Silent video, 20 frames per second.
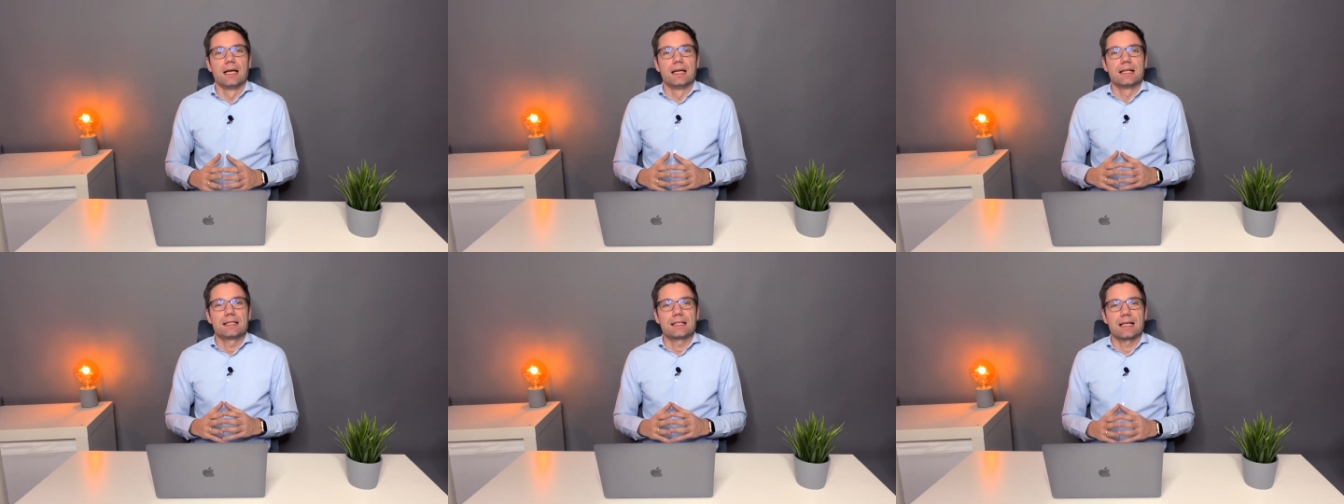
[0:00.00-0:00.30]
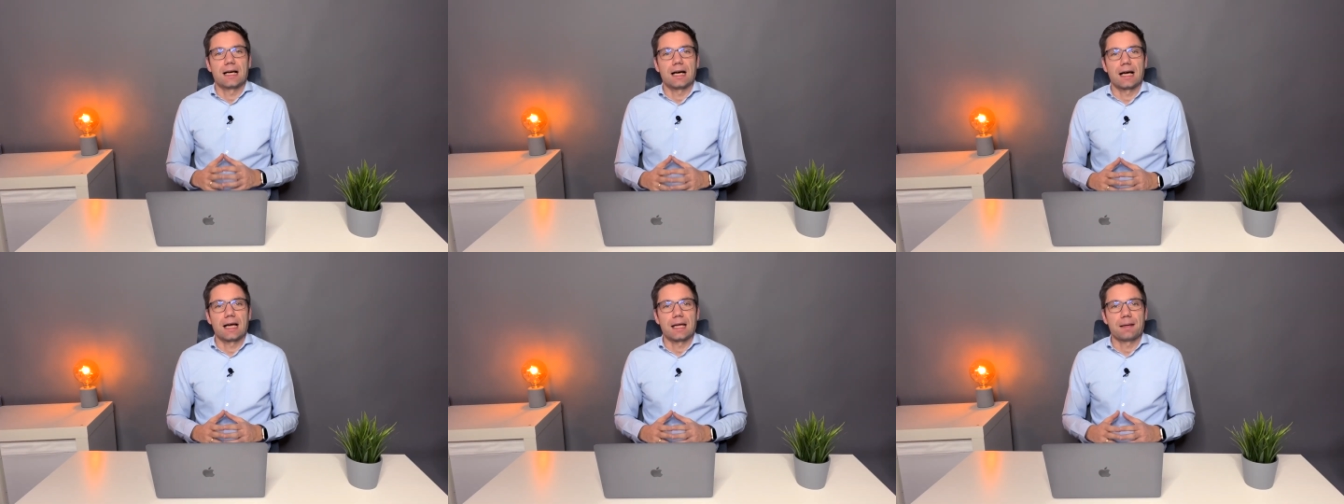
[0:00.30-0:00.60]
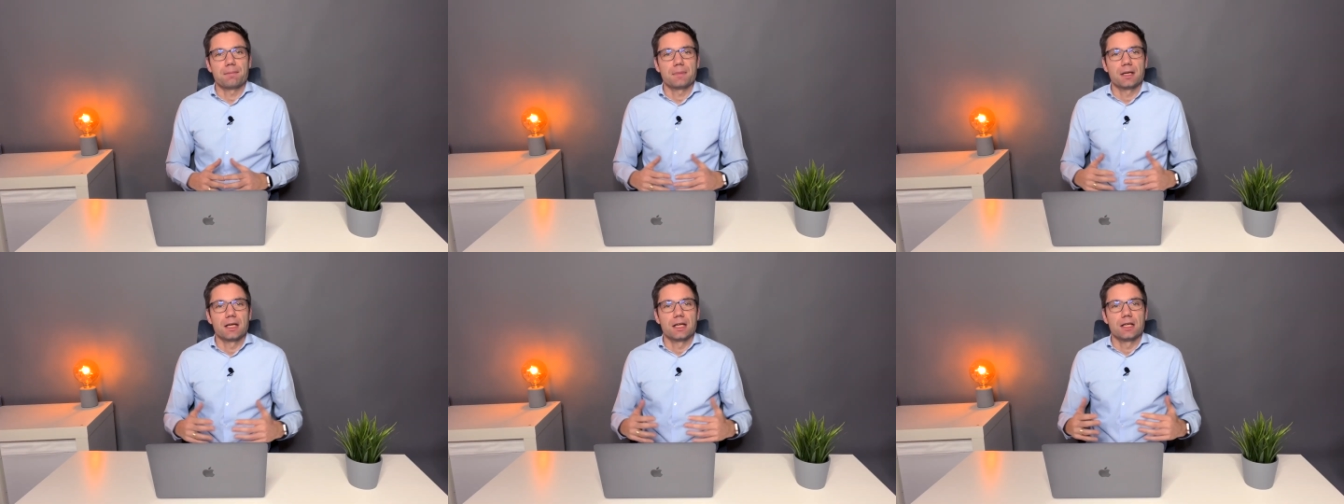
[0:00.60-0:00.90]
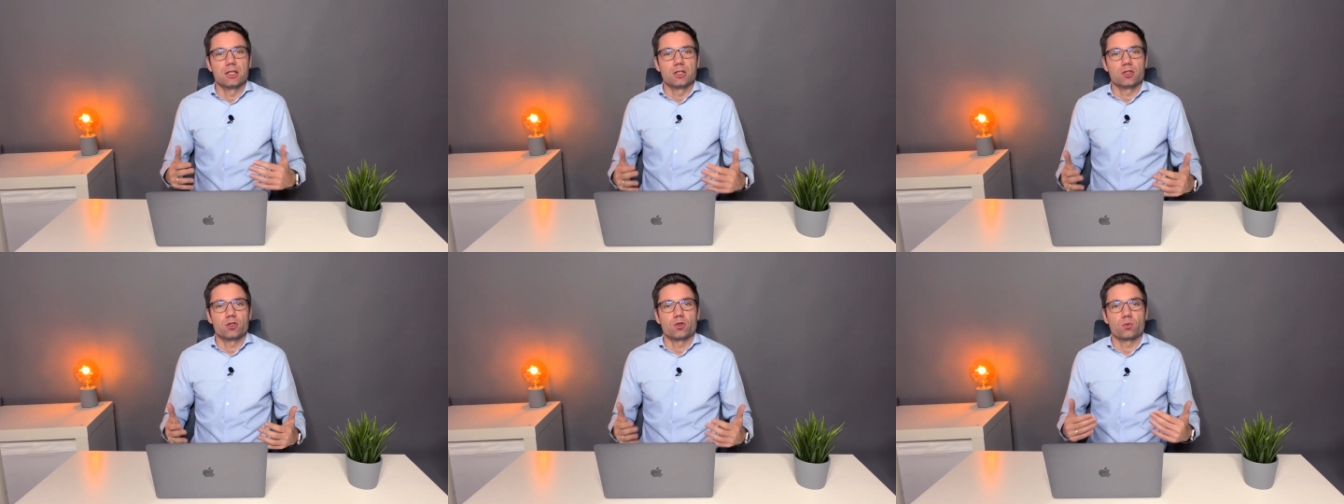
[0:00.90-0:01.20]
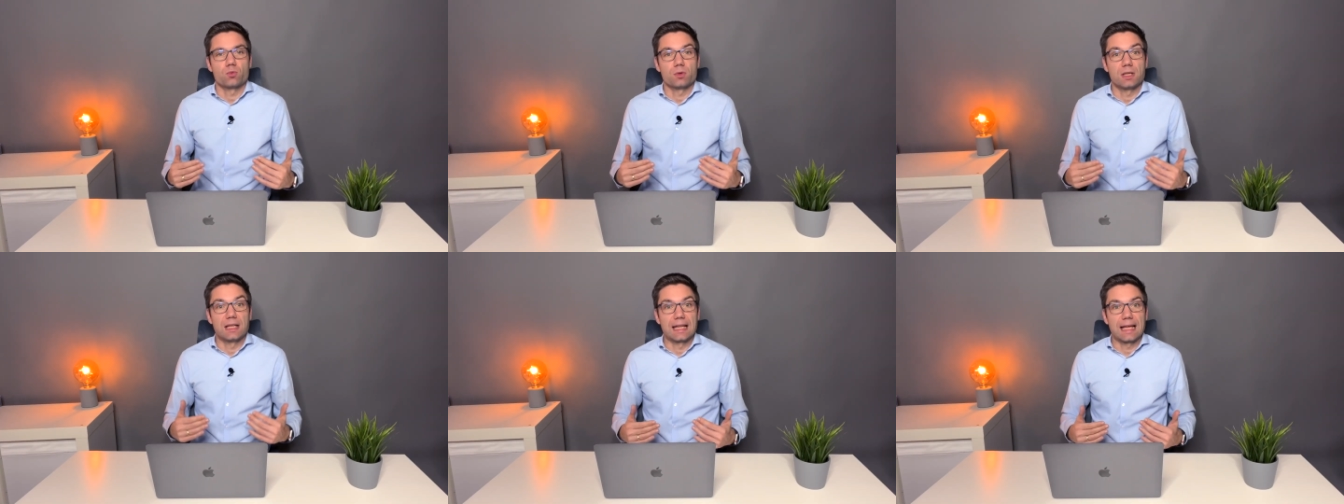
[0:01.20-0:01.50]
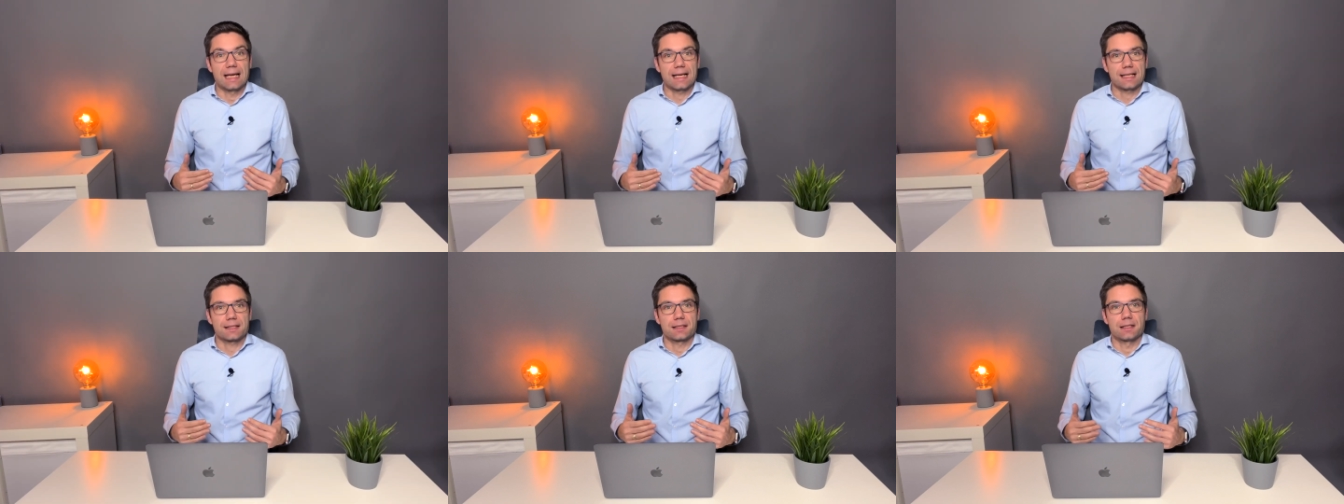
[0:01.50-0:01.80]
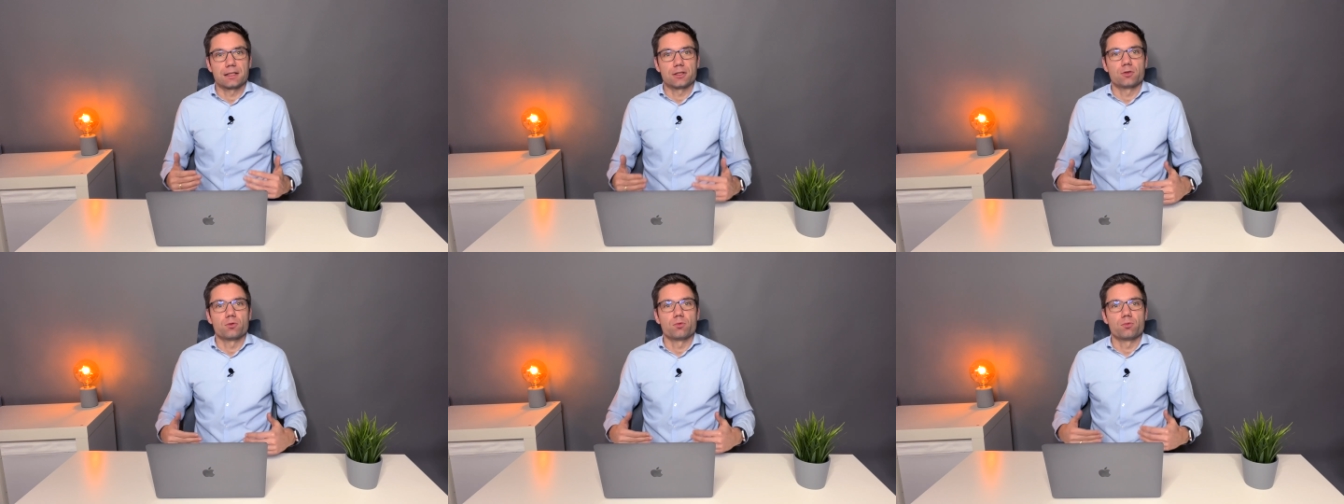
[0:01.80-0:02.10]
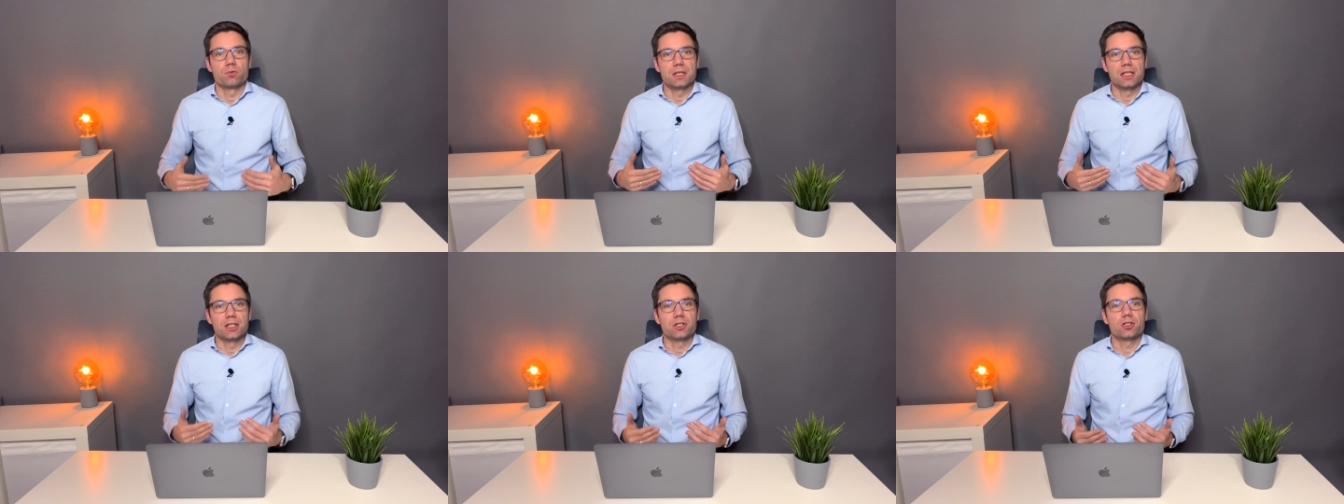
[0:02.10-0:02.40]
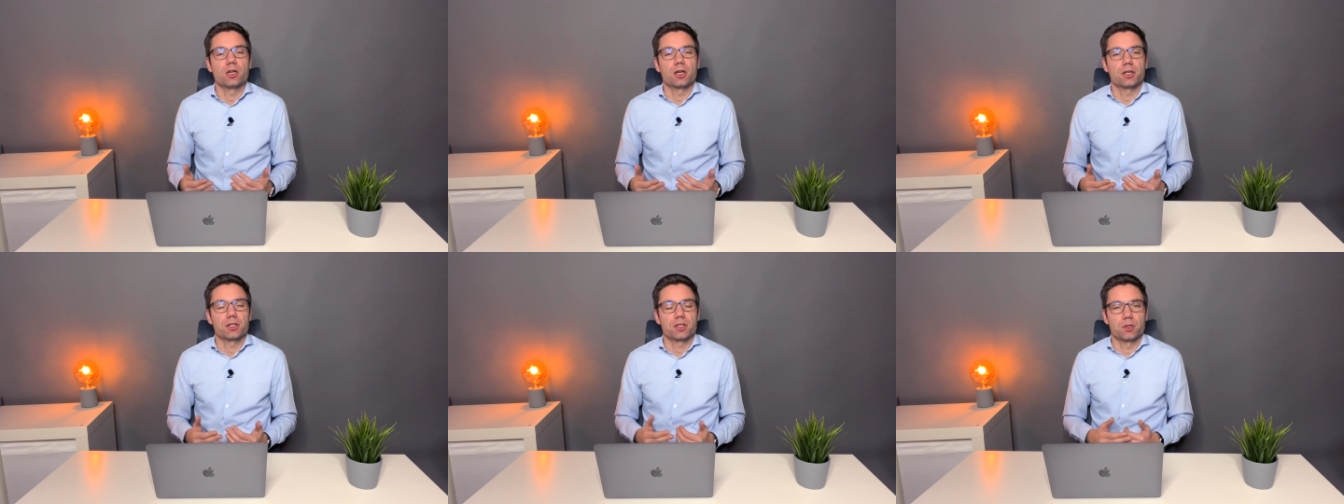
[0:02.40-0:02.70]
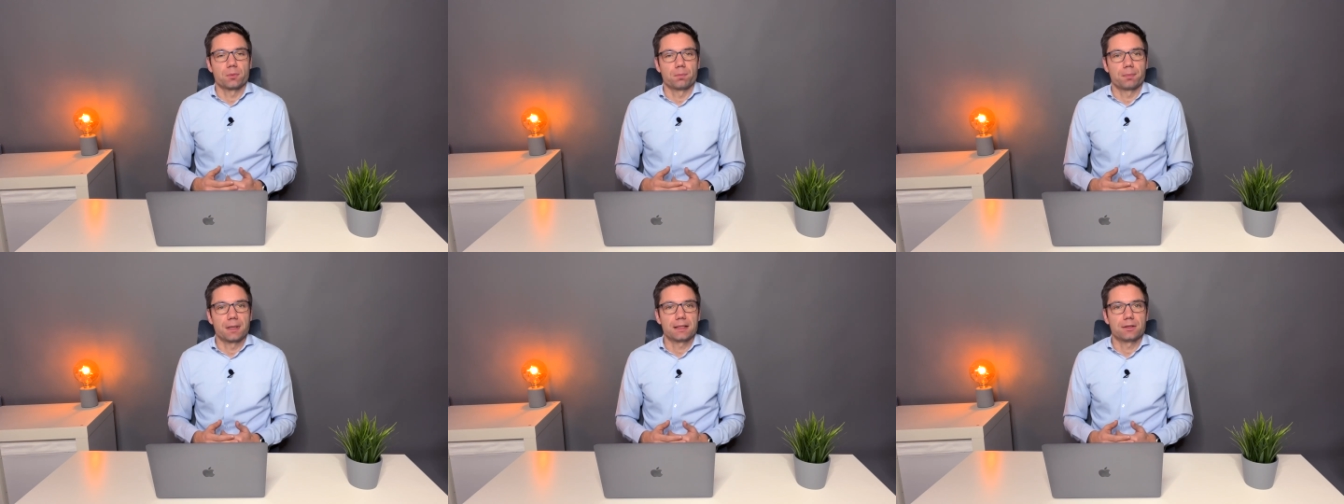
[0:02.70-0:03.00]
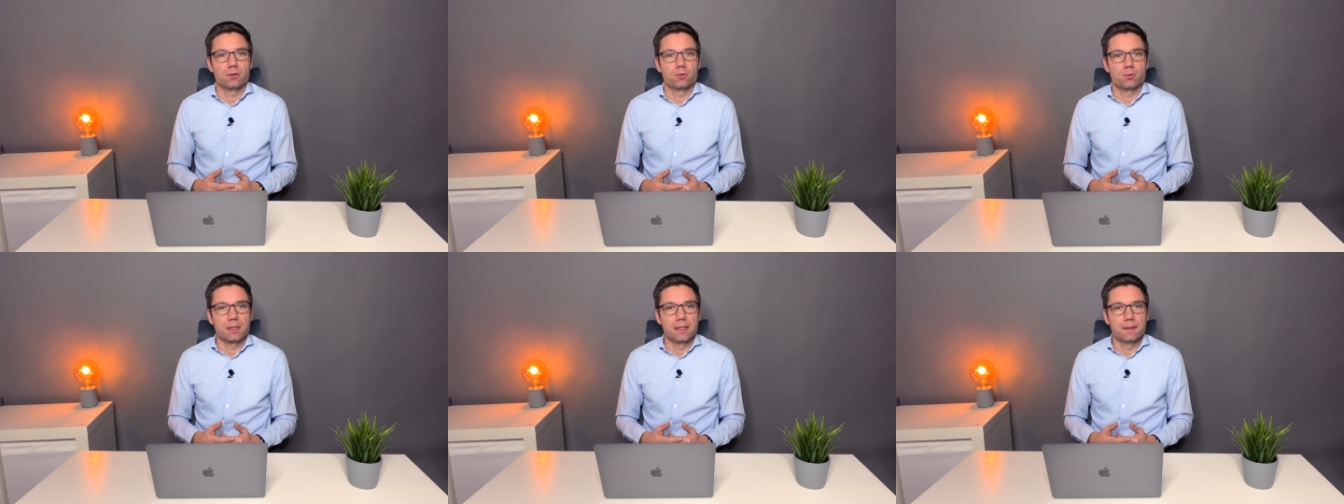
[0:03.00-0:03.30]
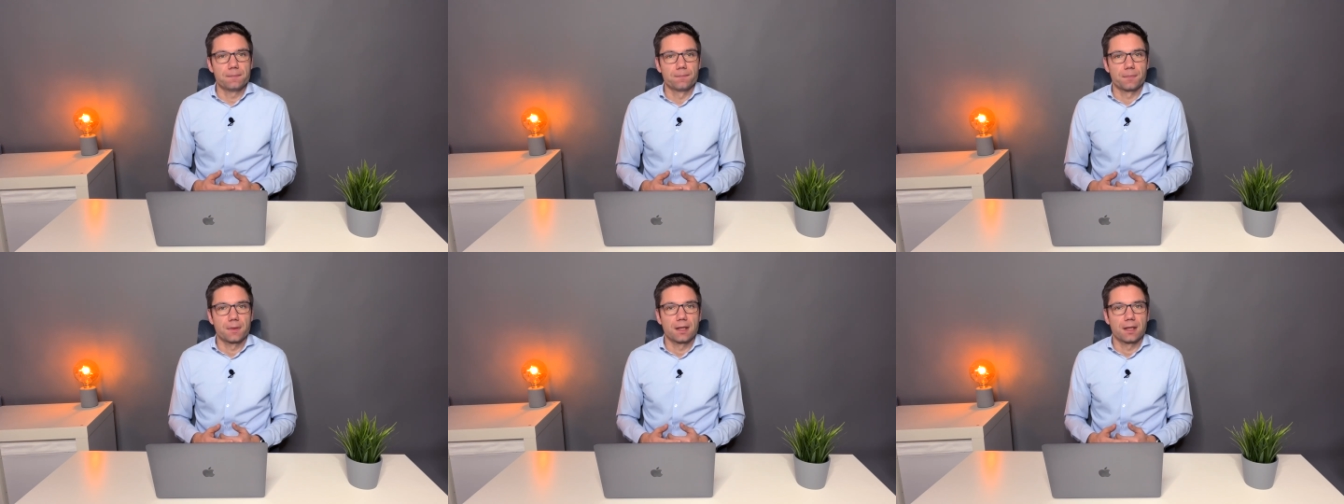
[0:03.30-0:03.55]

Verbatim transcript: time to relax and to recharge your battery